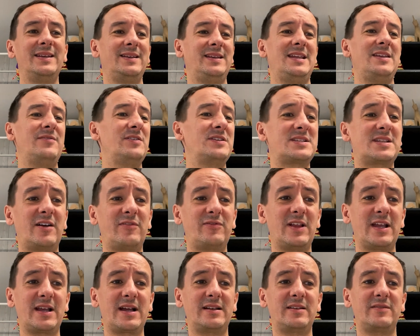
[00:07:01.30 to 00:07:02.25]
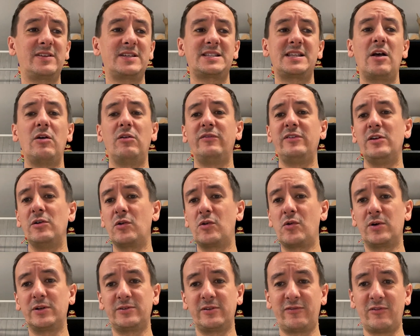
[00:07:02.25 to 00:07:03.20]
even stuff like kind of the Stelvio
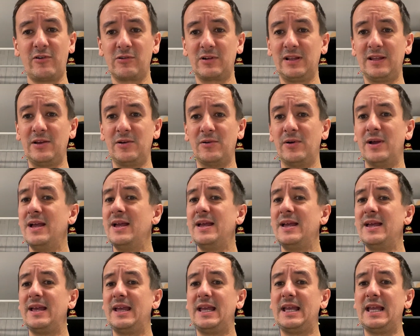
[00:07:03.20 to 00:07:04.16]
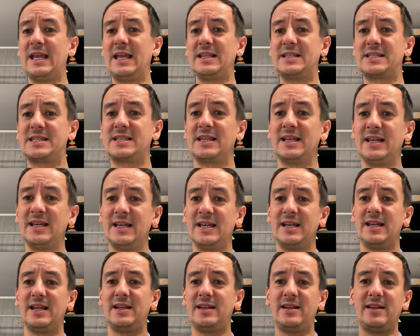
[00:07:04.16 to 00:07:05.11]
Quadrifoglio. It's
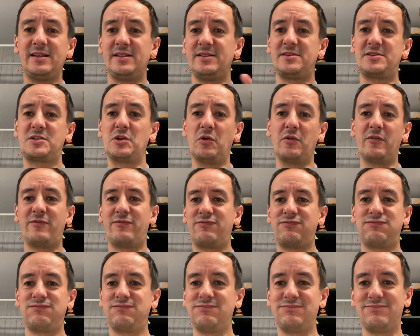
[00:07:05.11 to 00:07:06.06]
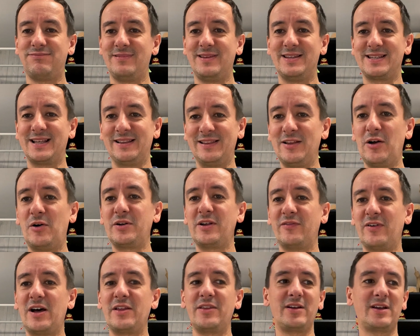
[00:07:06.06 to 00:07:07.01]
sort of, there's a lot of
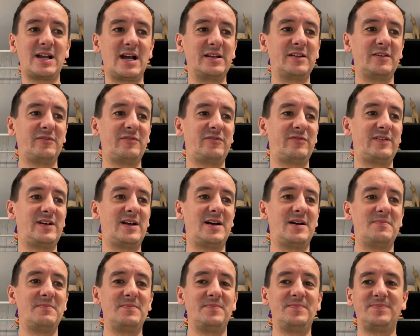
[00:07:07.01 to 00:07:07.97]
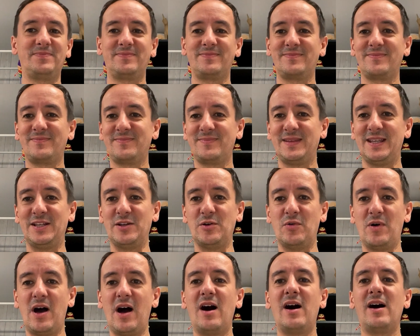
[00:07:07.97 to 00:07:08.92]
other kind of
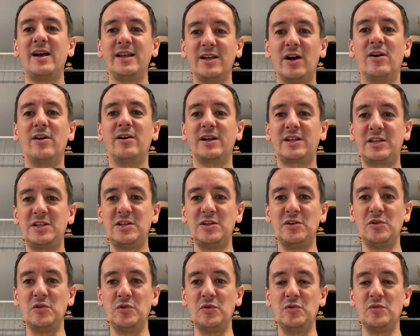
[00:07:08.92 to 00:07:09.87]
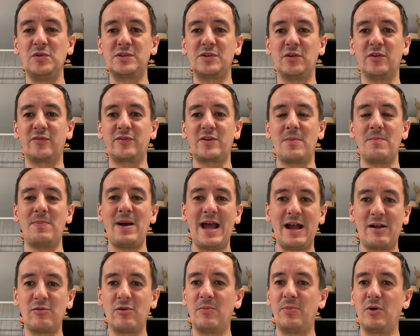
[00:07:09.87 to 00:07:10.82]
high RQ sort of
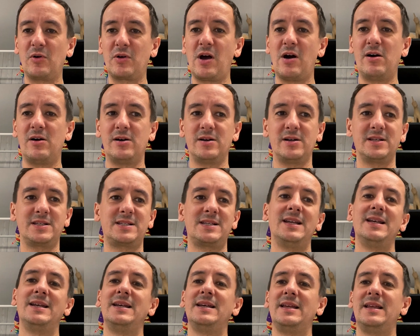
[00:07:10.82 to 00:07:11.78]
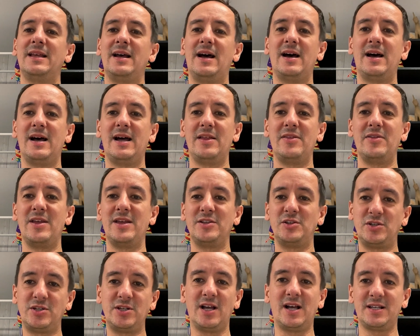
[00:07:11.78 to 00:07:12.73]
comparable cars that
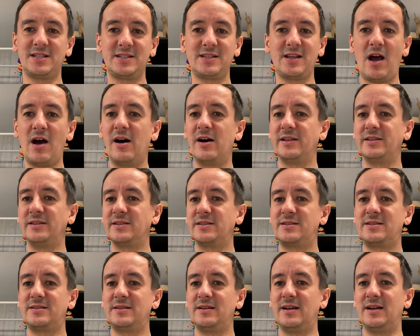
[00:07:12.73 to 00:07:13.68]
just can't